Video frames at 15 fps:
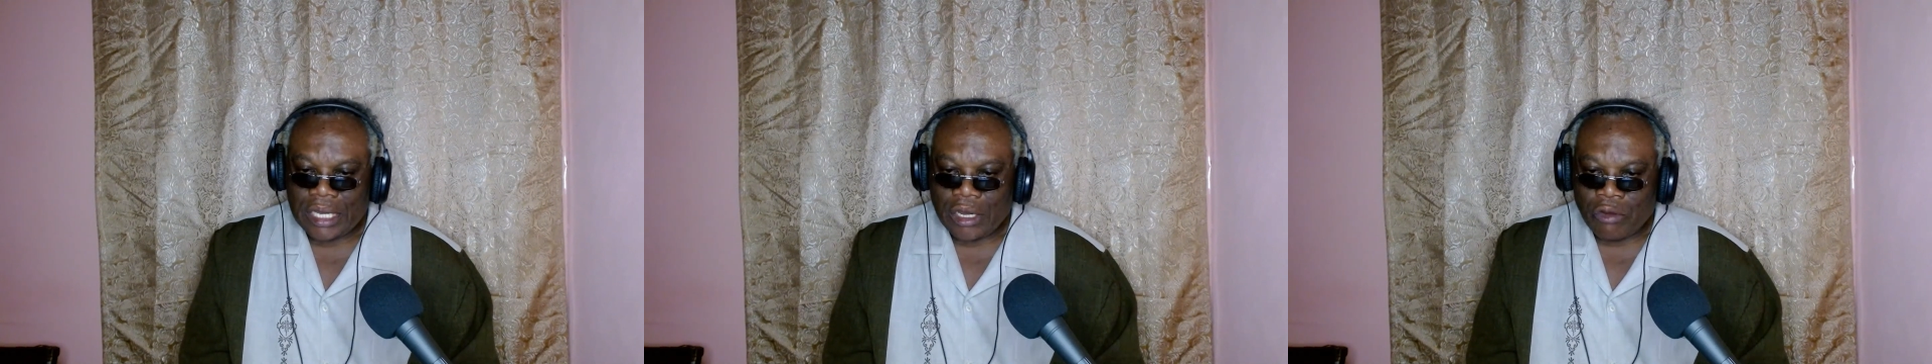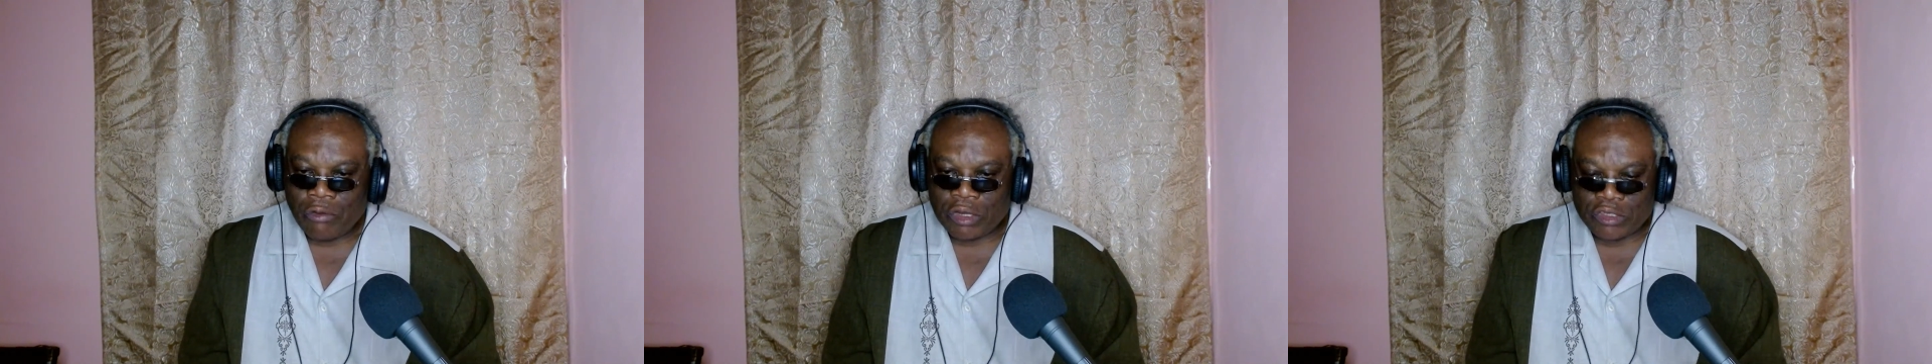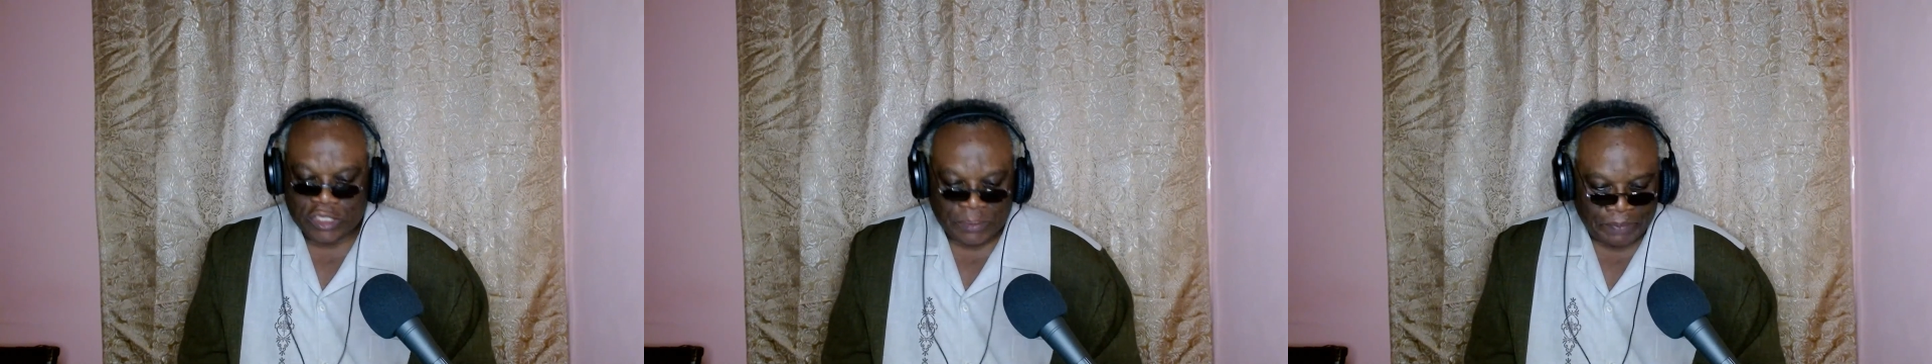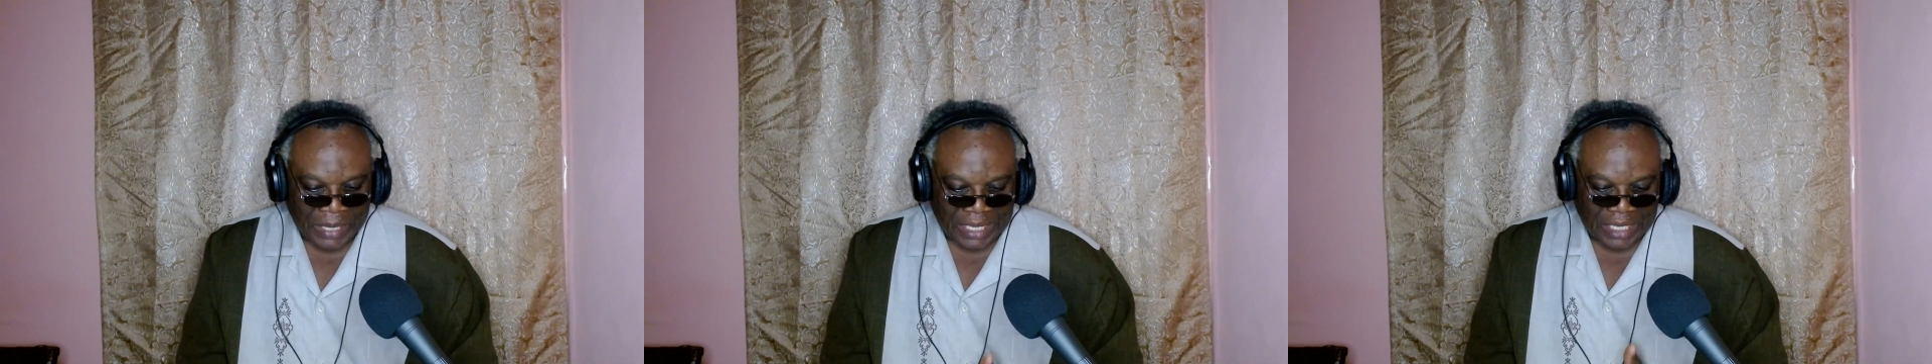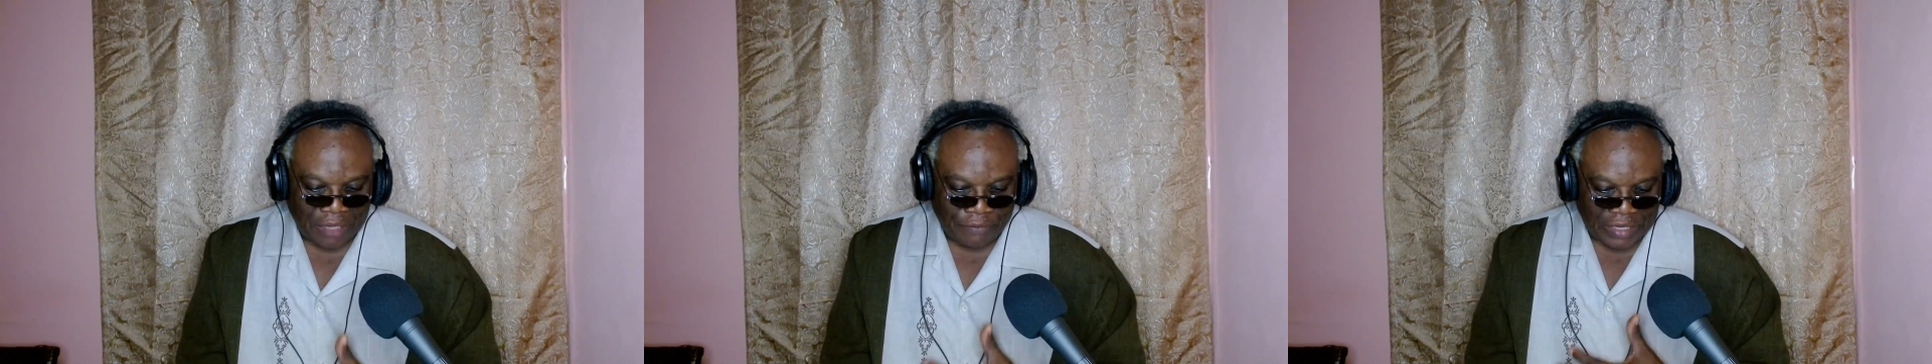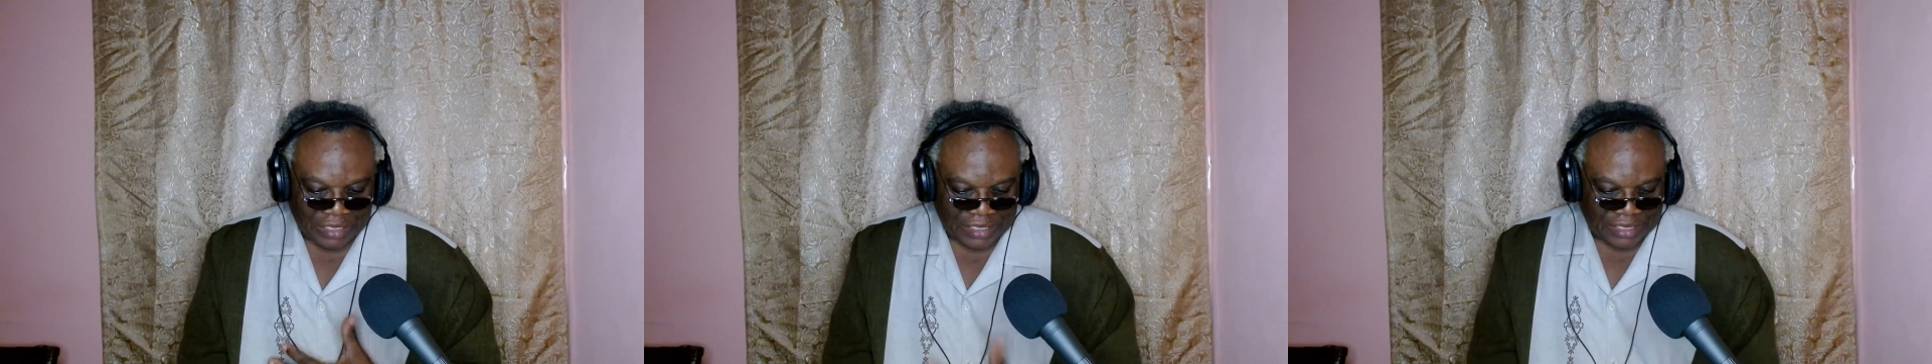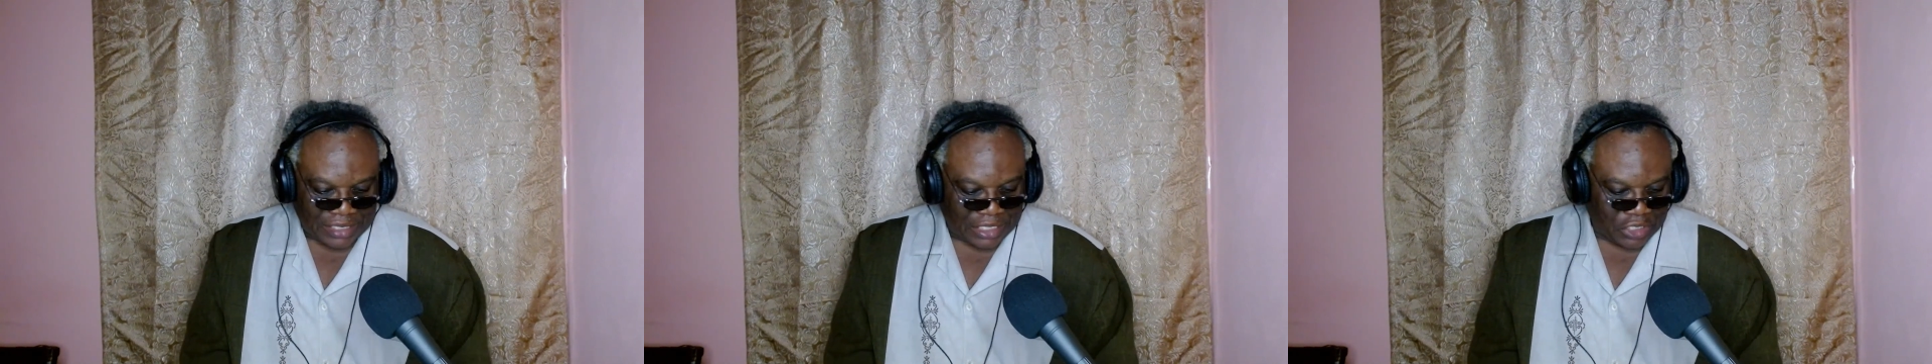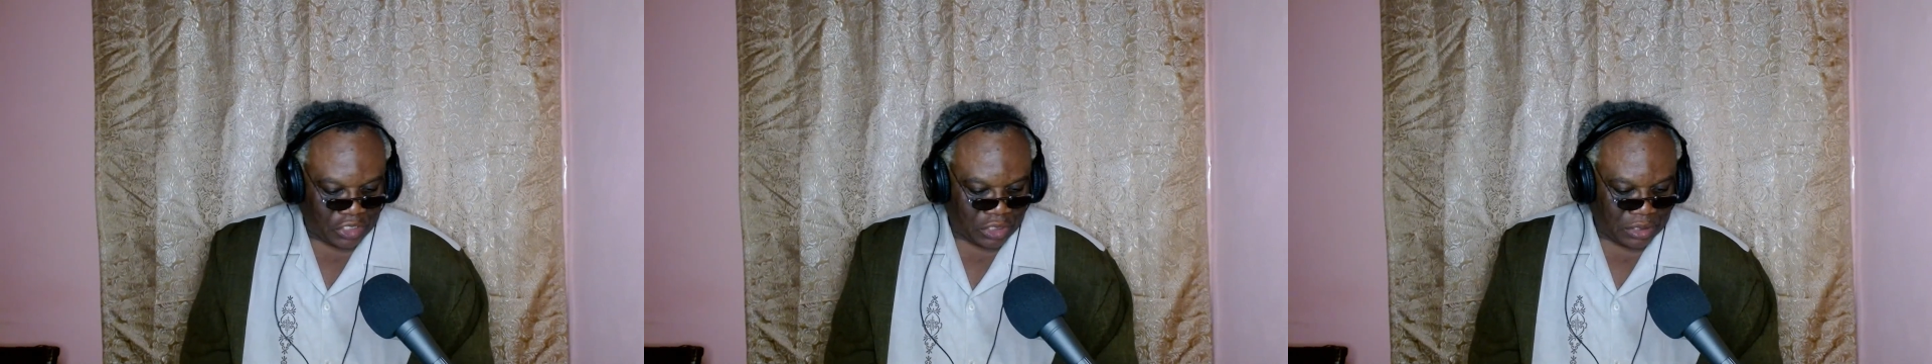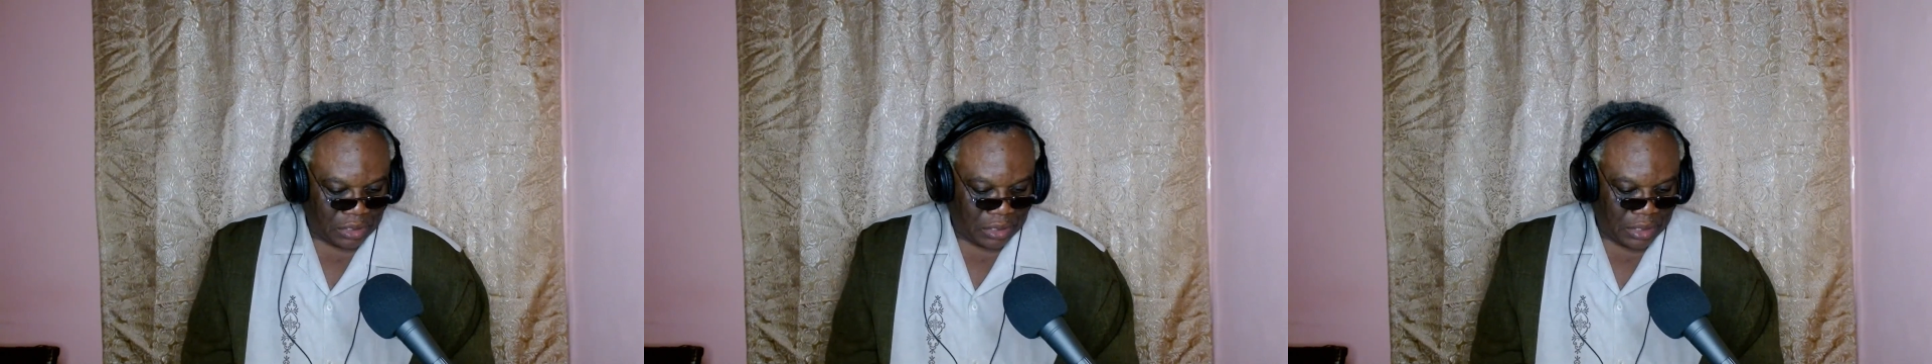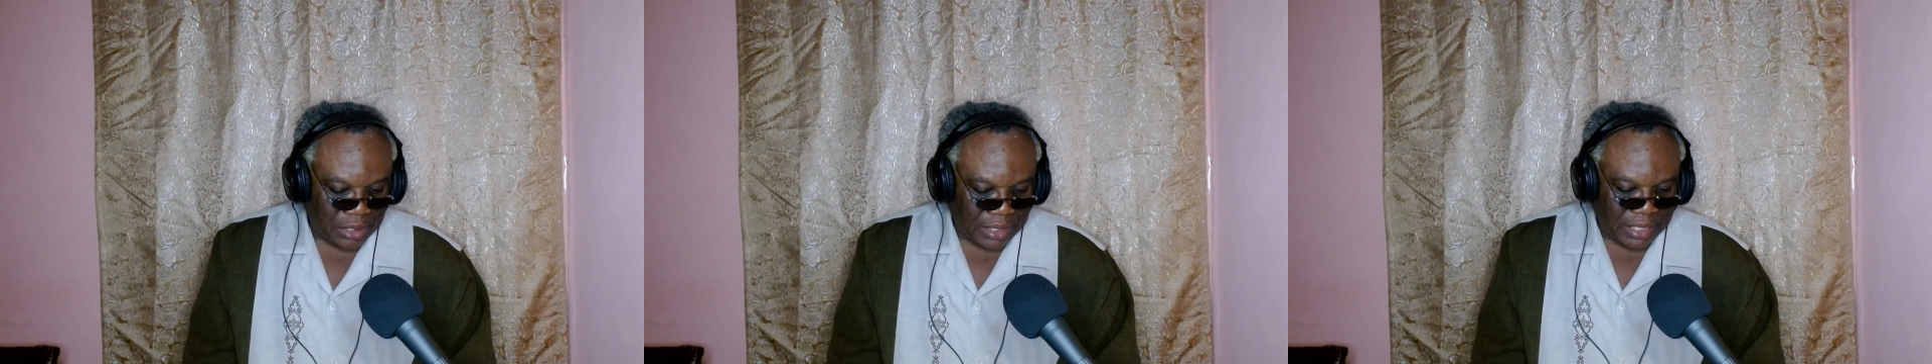Retrospective
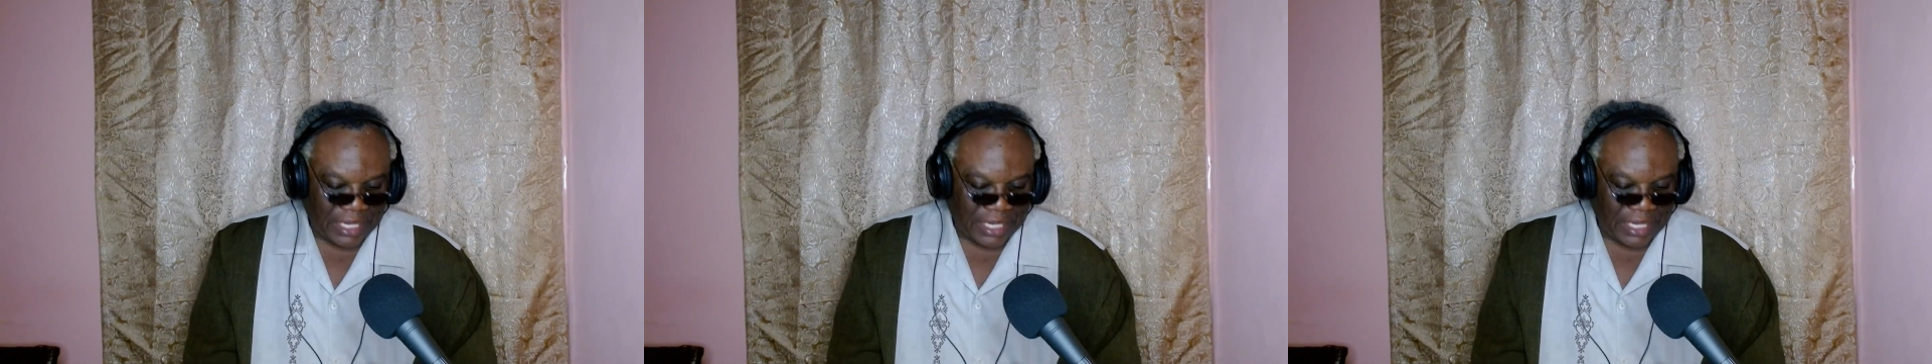legislation